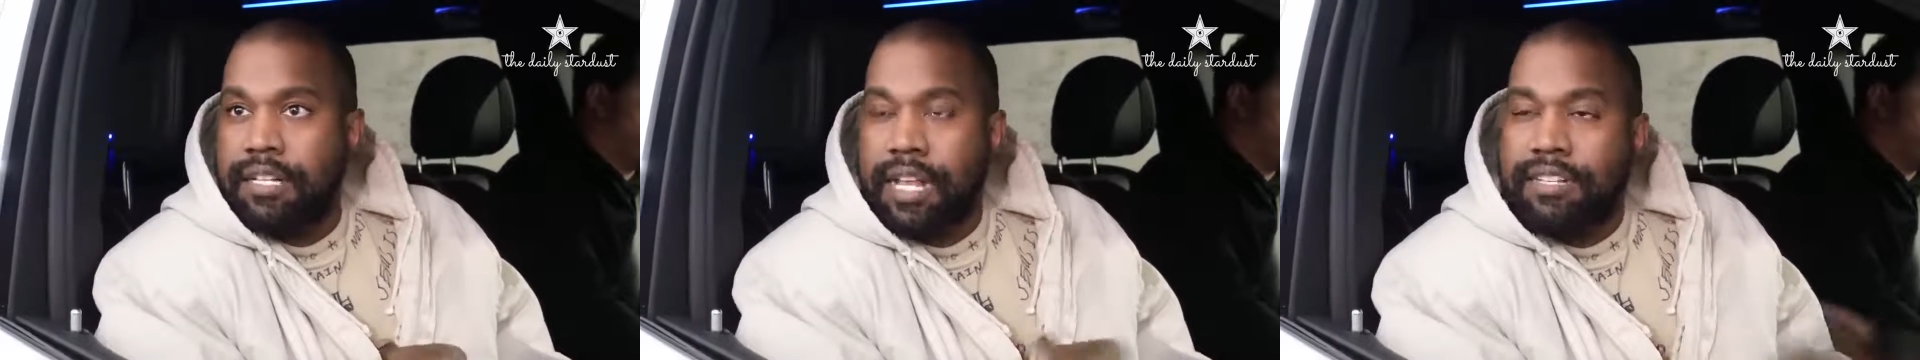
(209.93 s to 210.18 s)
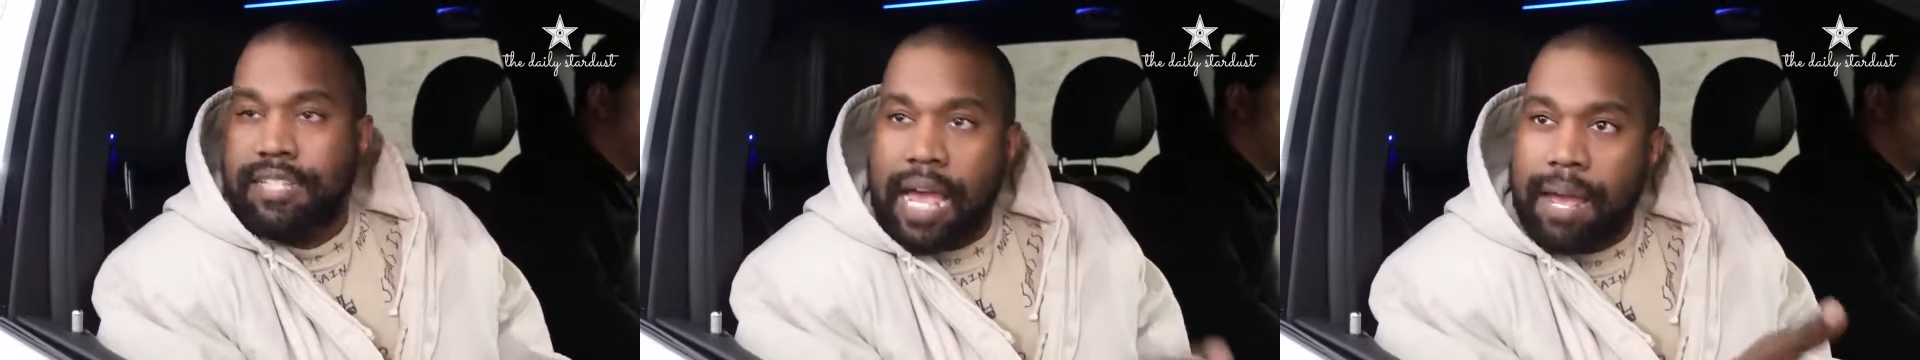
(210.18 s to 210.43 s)
And
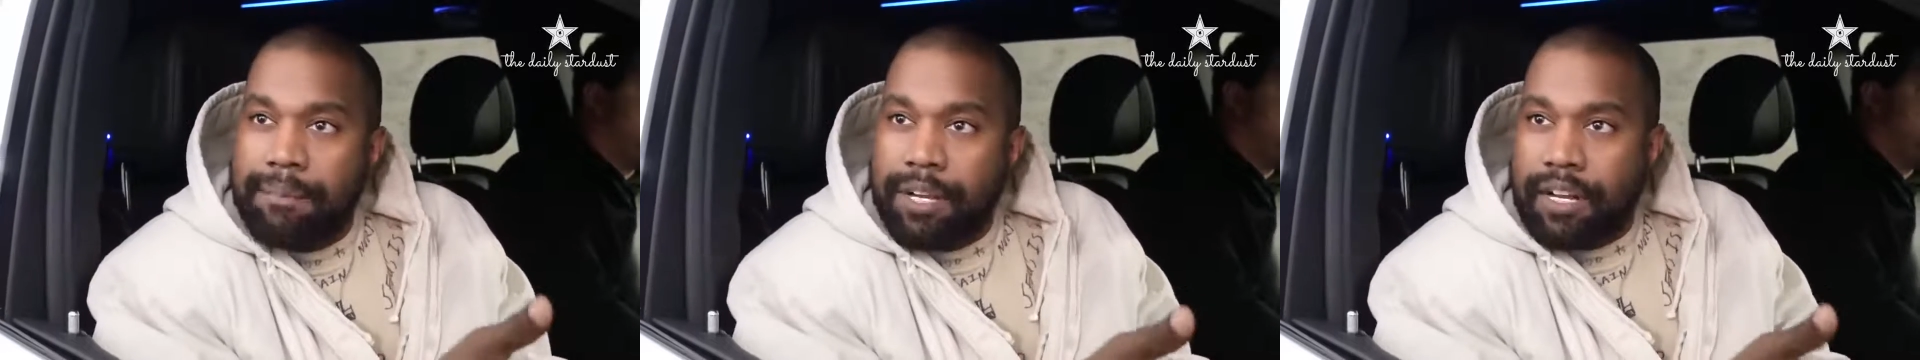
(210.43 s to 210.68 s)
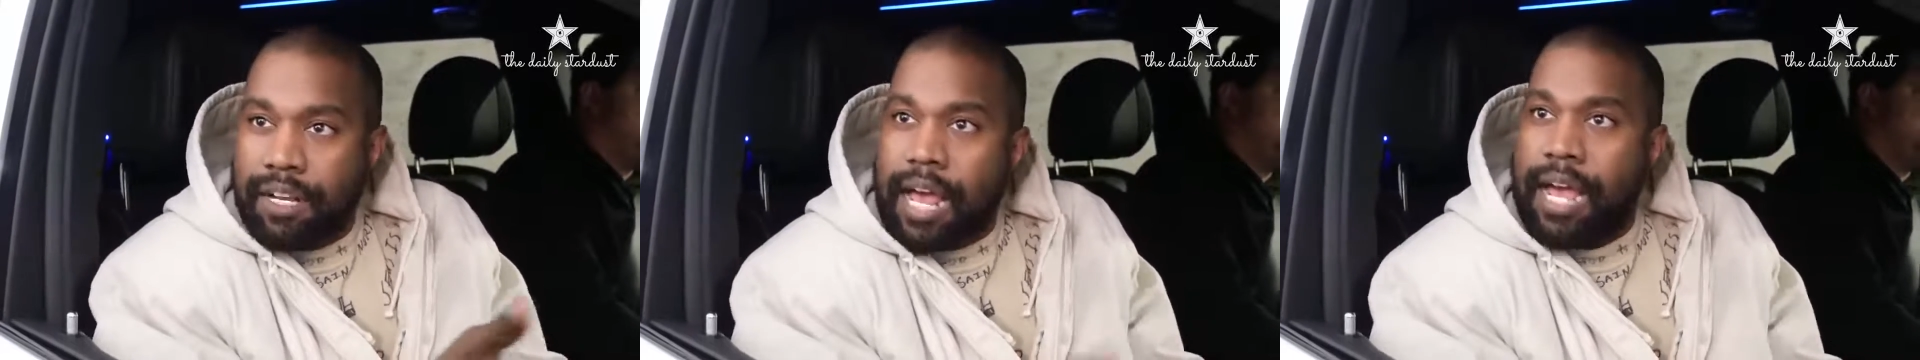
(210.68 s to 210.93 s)
that's
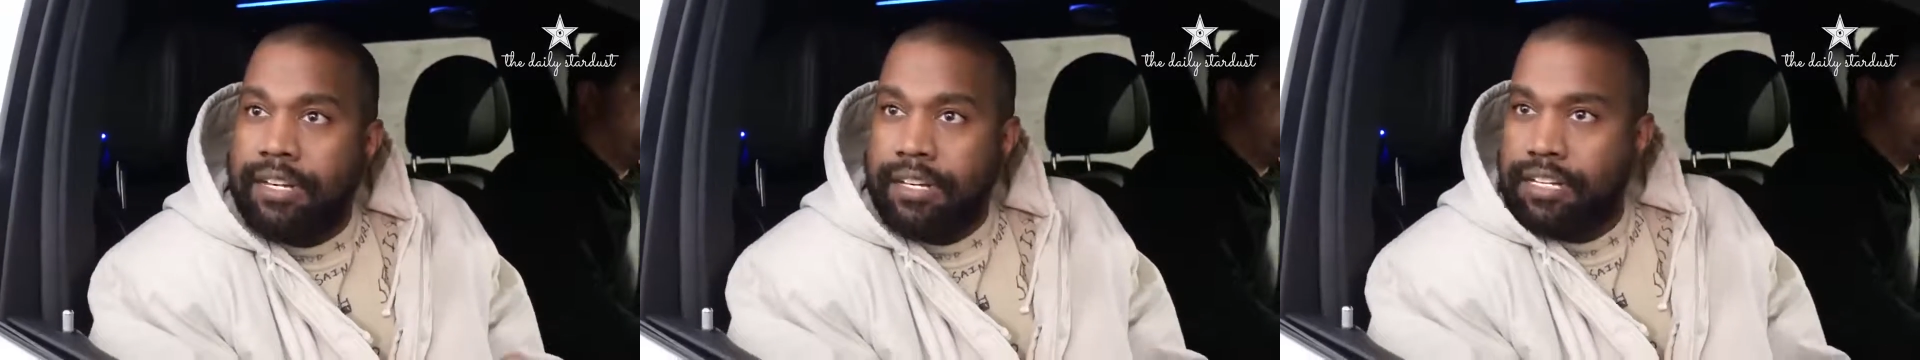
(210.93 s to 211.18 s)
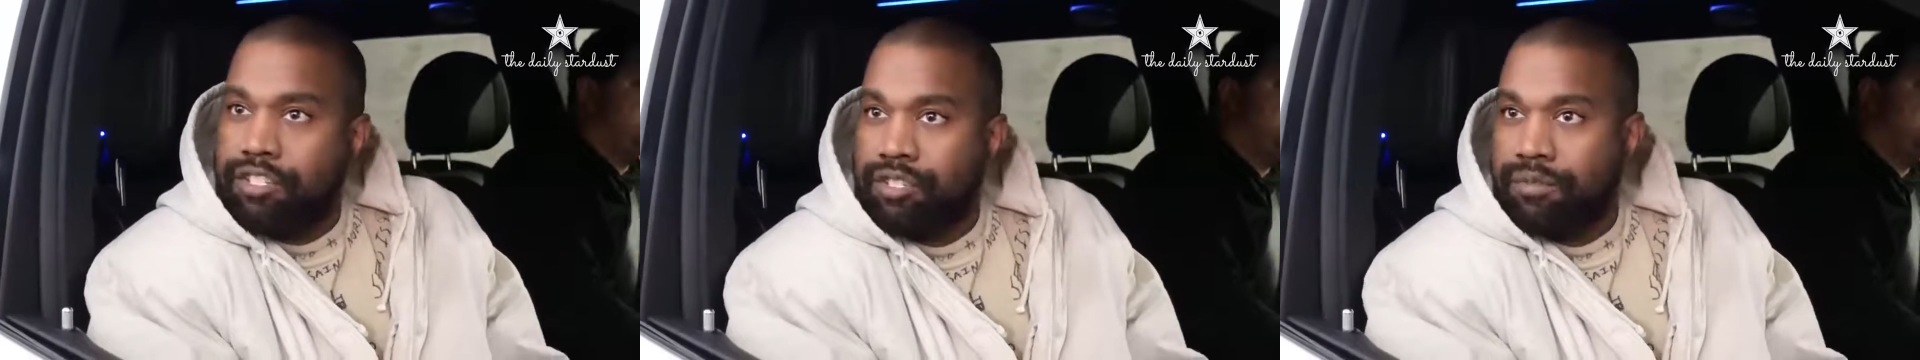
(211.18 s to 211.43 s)
happened a lot in
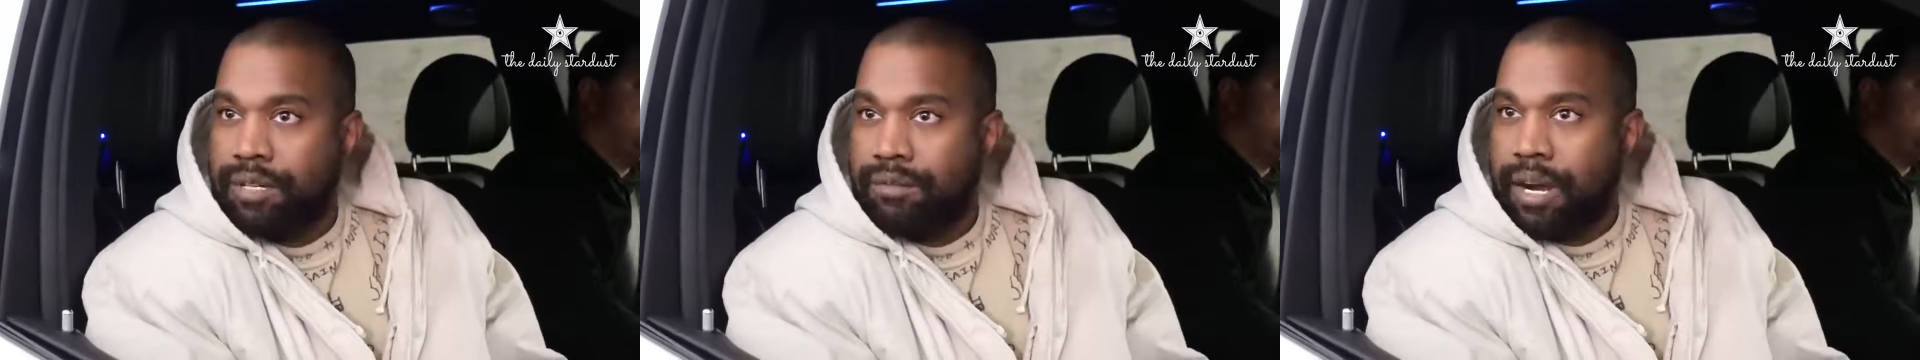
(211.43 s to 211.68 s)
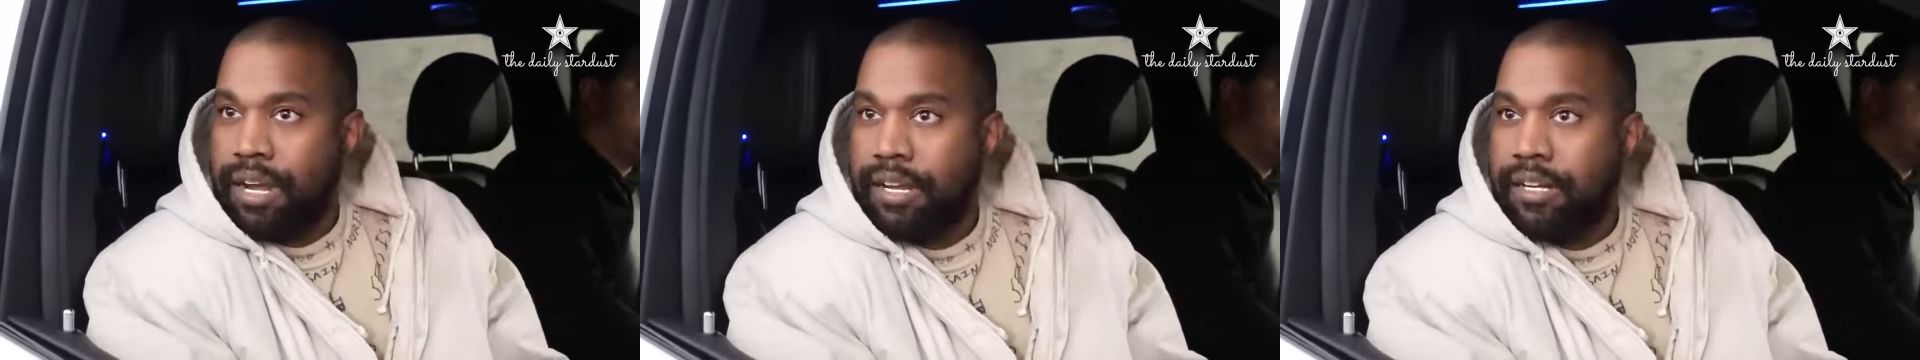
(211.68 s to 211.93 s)
history,
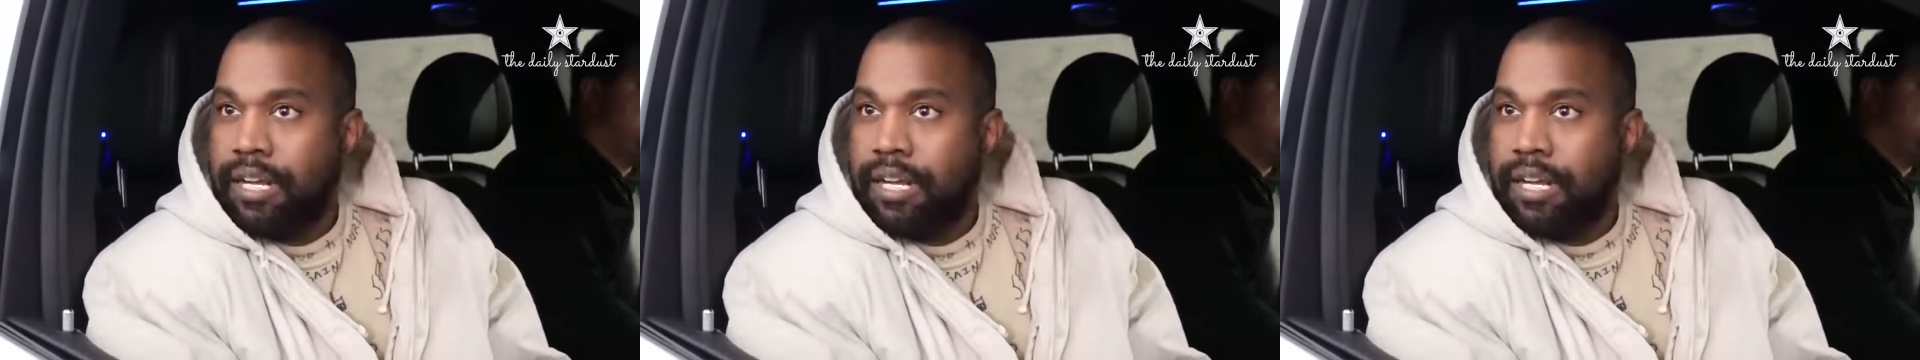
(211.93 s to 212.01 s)
right?